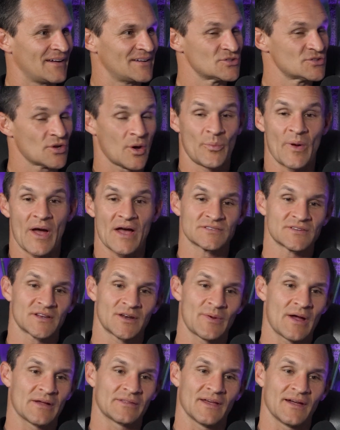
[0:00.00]
So I'm passionate
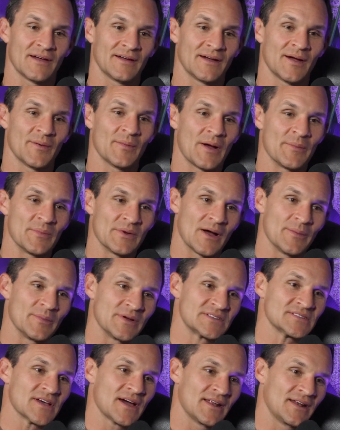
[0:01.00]
about that. I'm
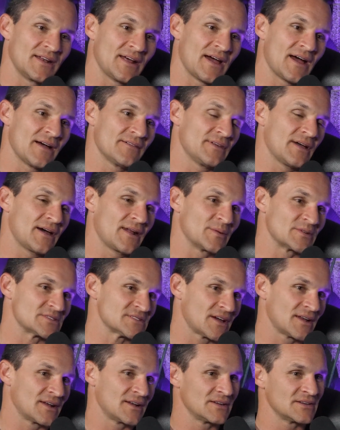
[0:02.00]
excited to have that. I'm
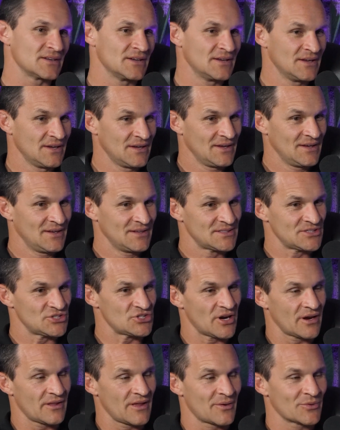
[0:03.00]
excited to
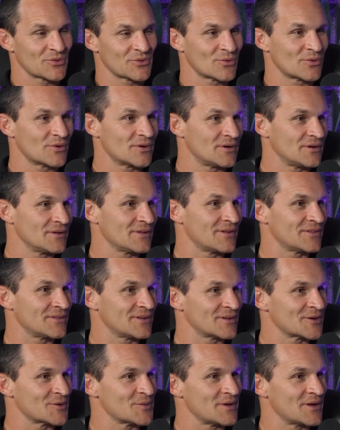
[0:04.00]
share that with the world. I
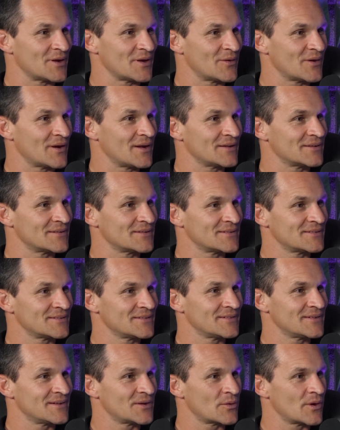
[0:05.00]
think it'll be a
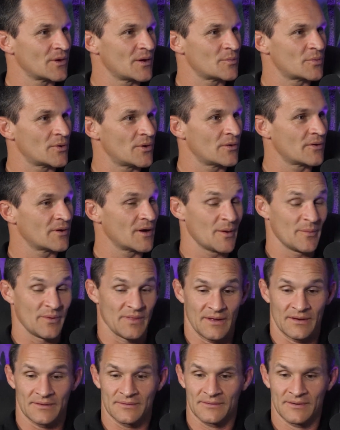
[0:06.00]
great program.
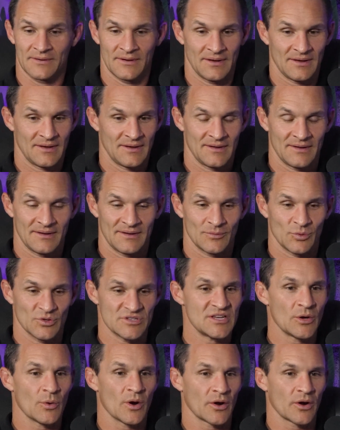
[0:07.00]
And then we'll
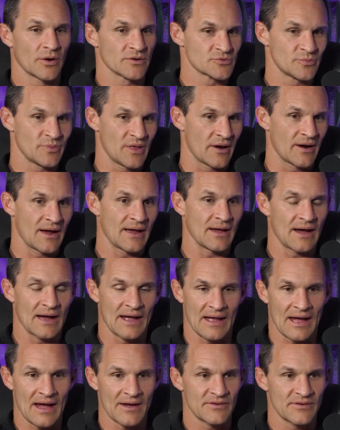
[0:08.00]
see where it goes from there. I
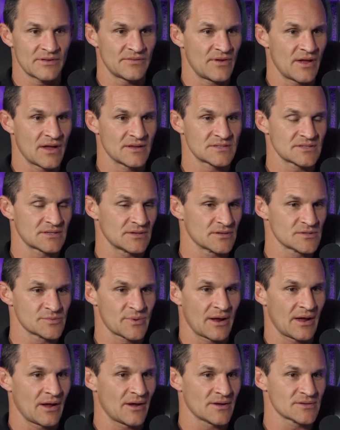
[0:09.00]
have advanced skills,
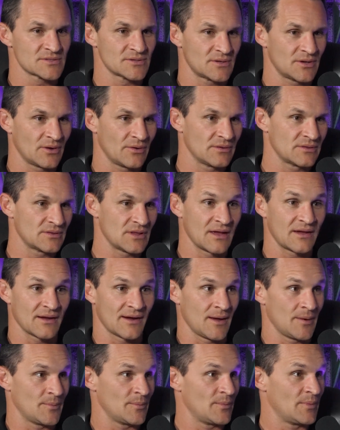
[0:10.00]
but I also don't think
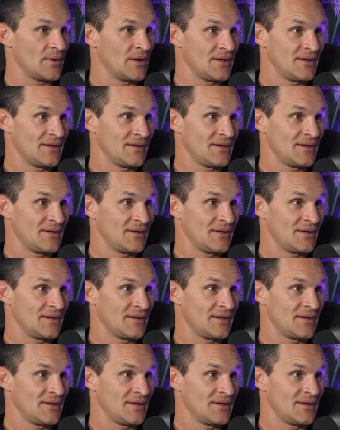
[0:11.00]
I'm